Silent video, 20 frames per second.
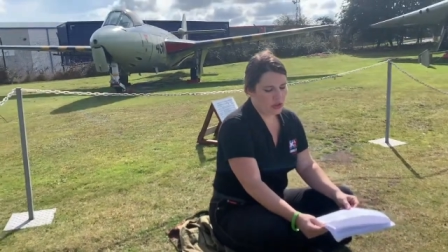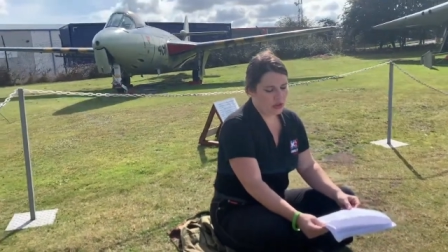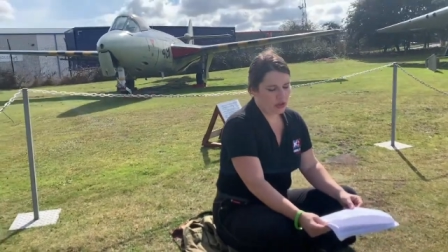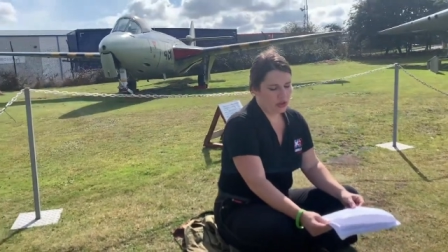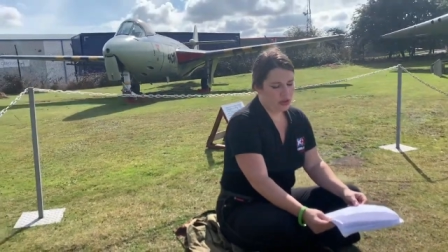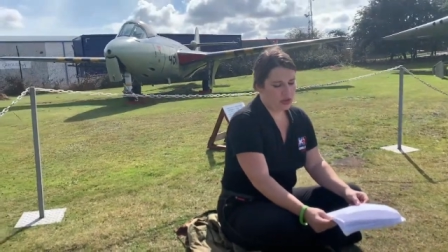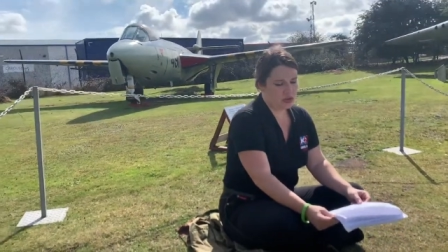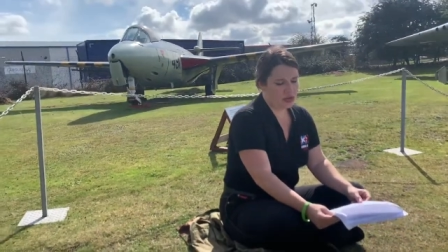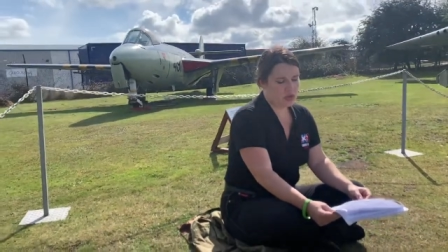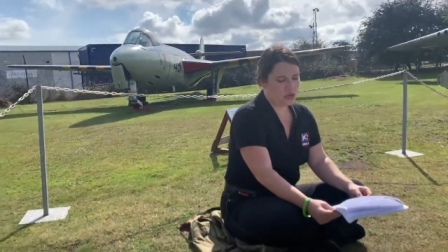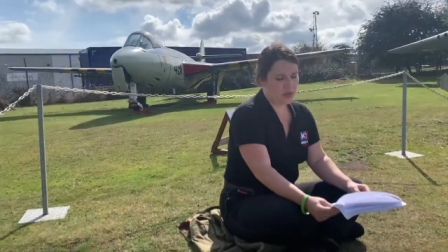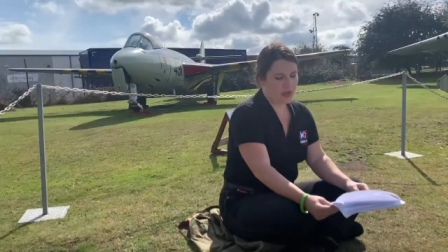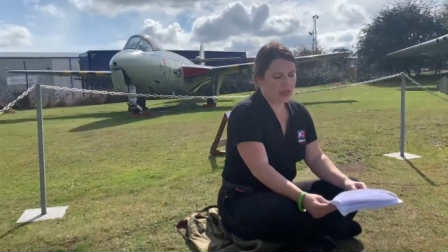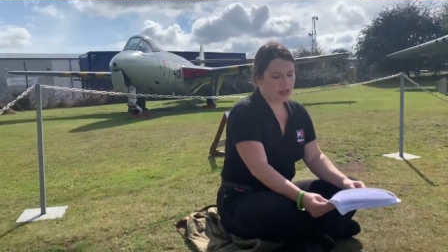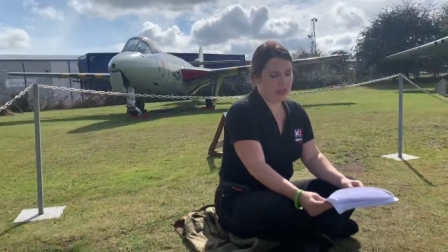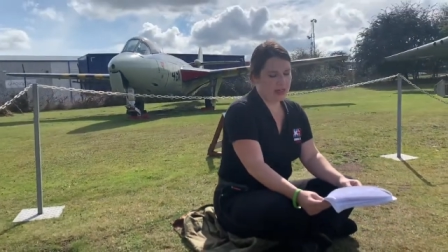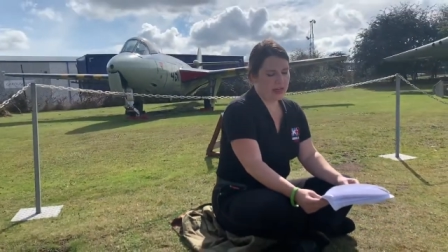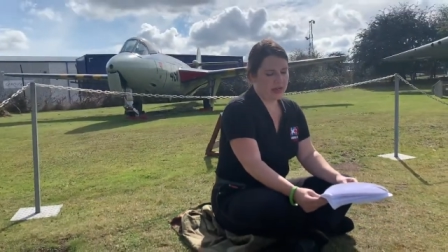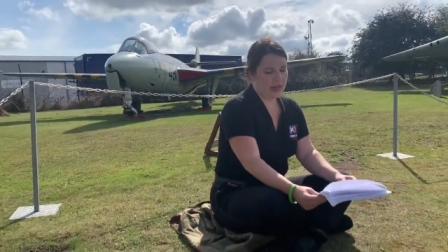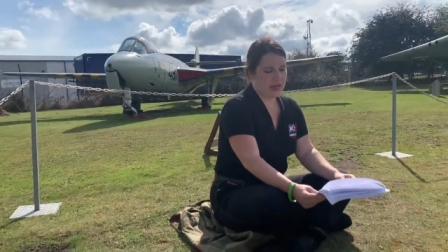who
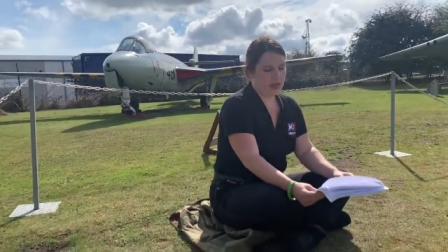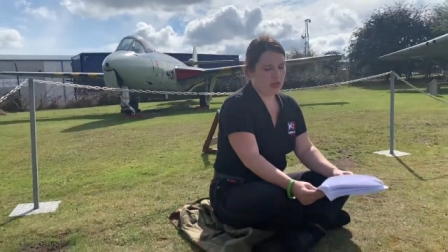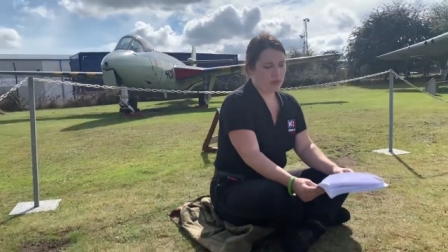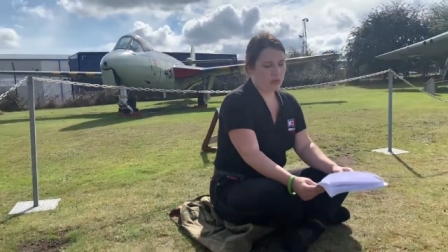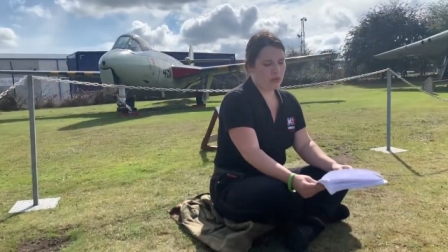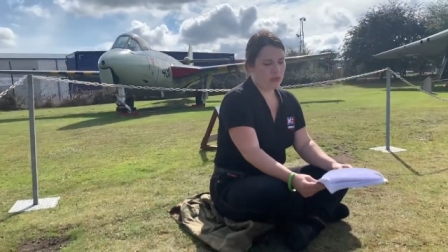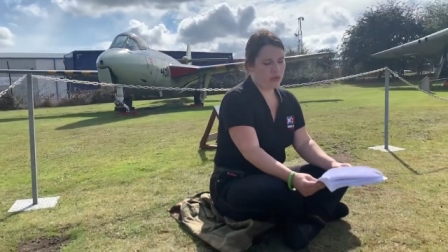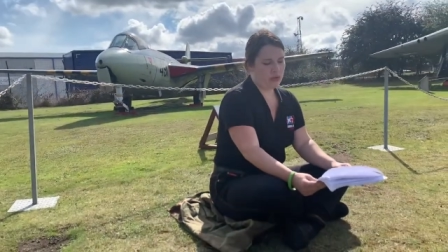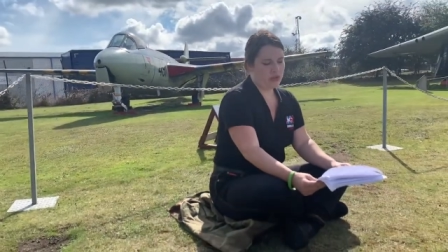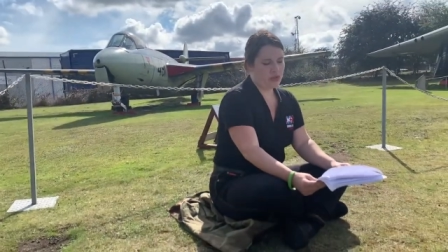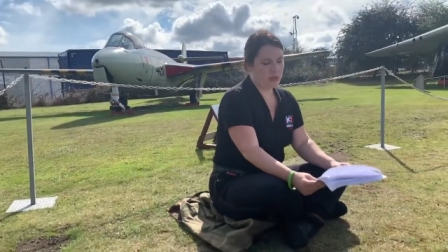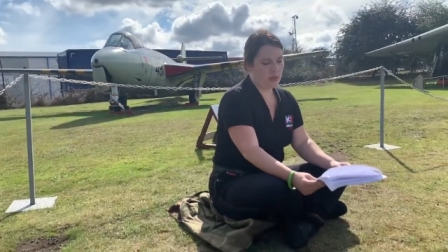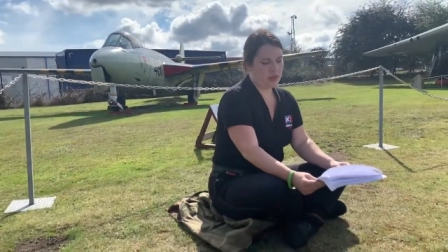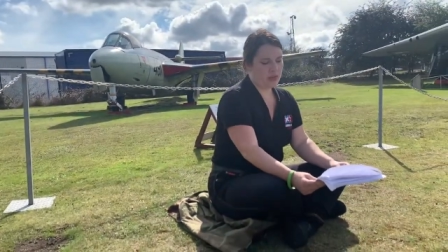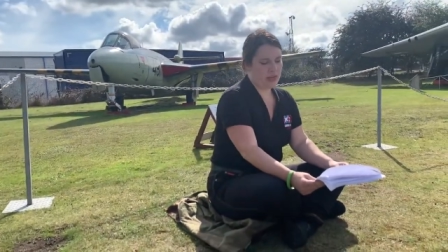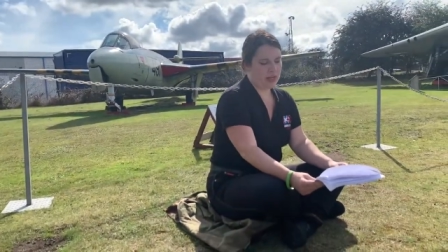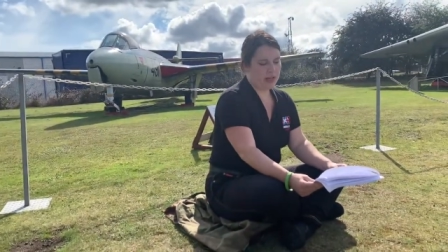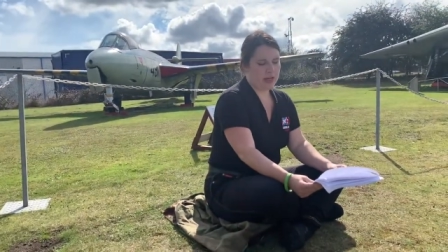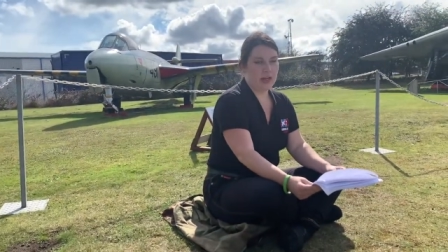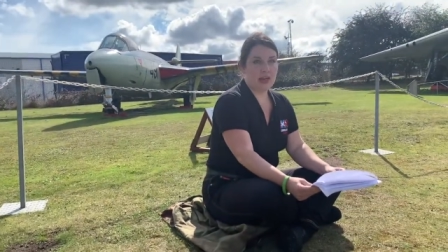strictly, in accordance with
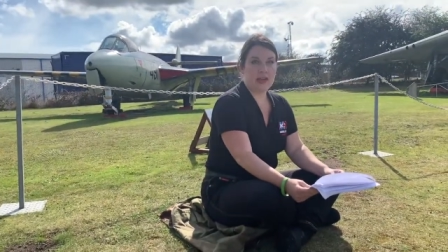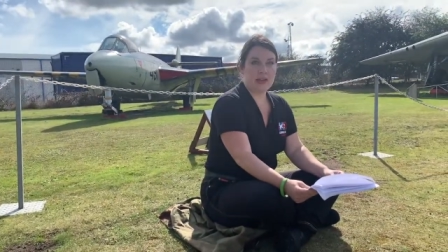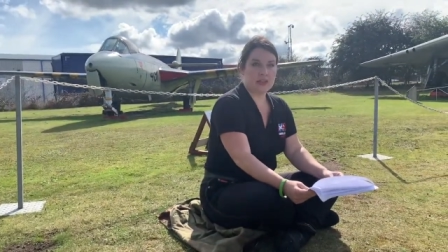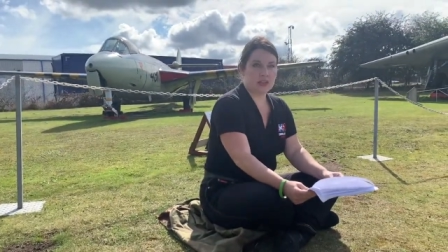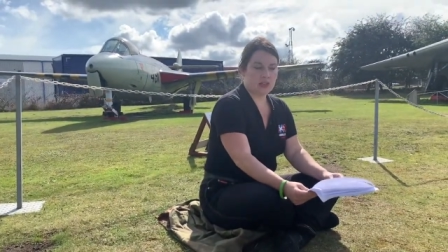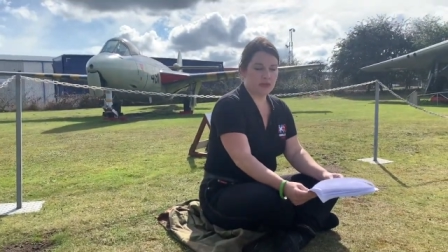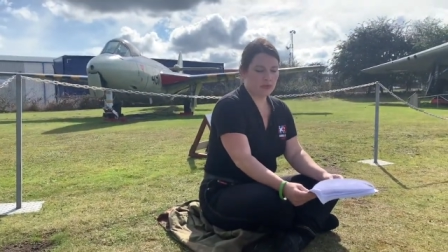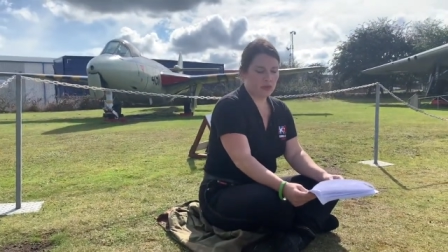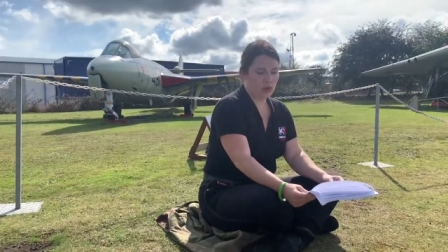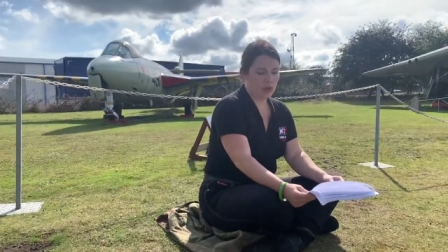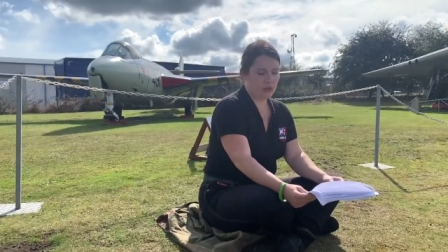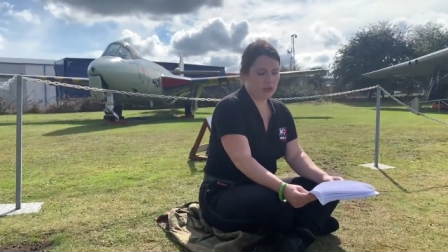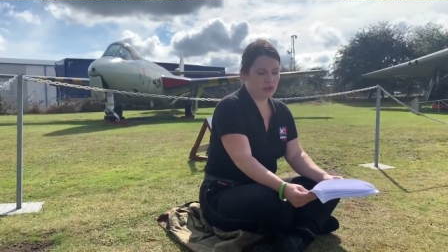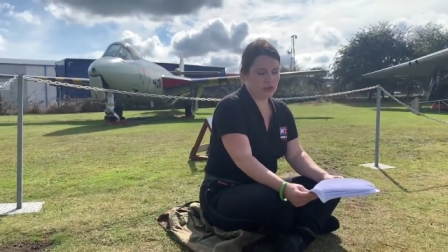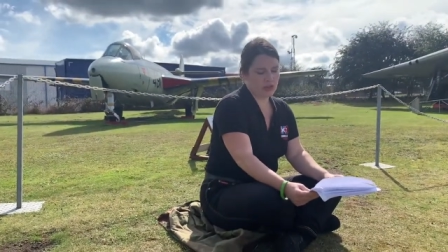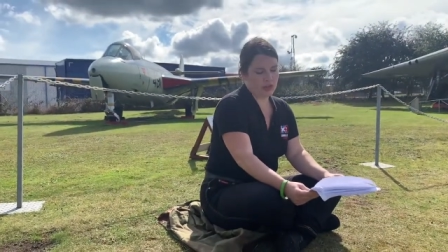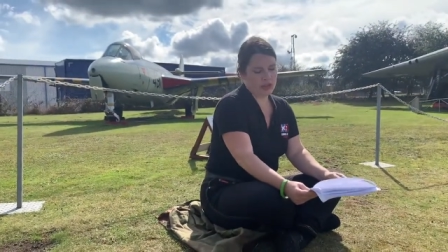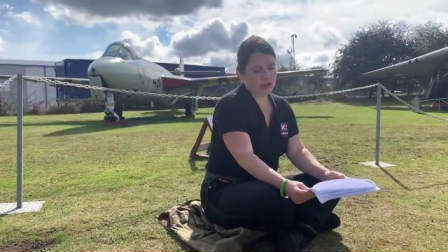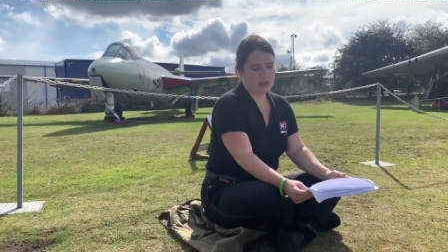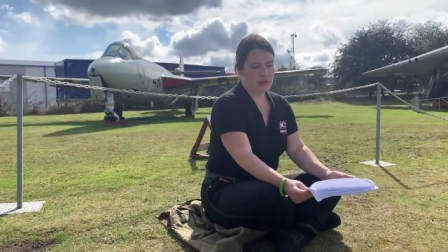their collective
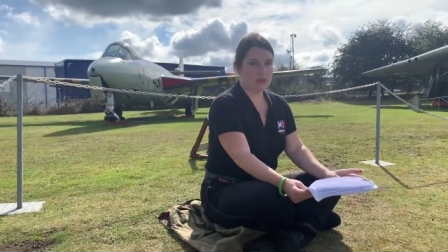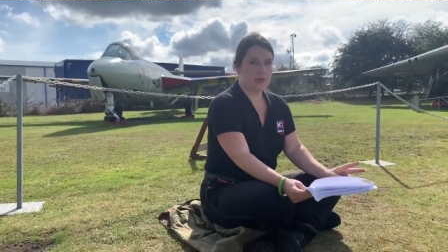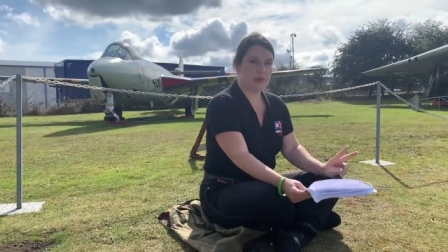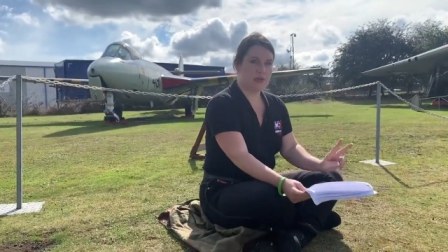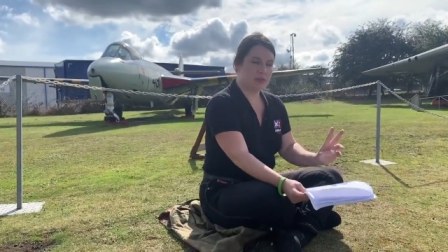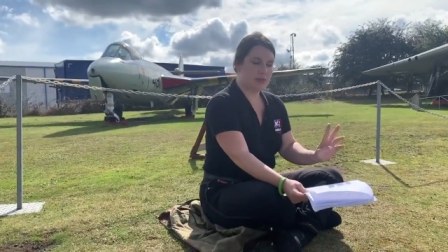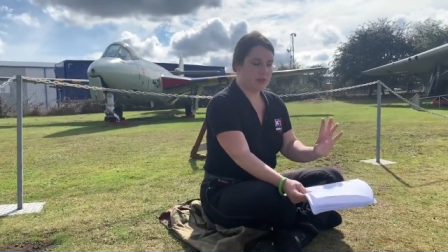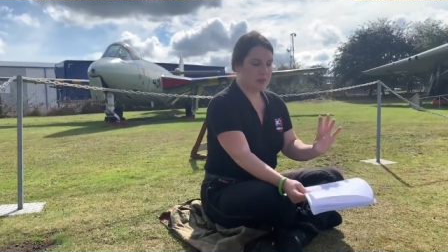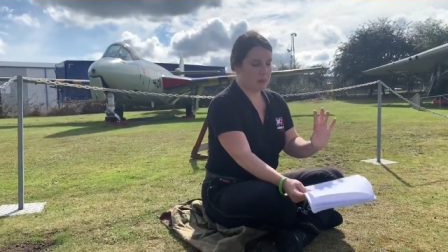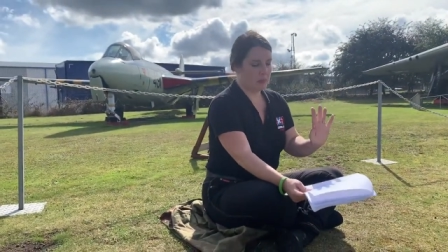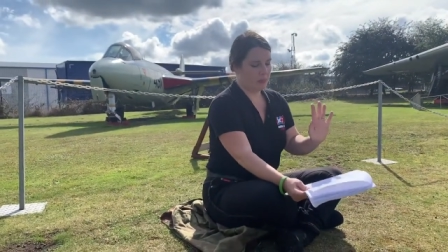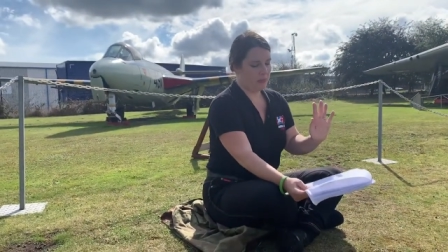conscience,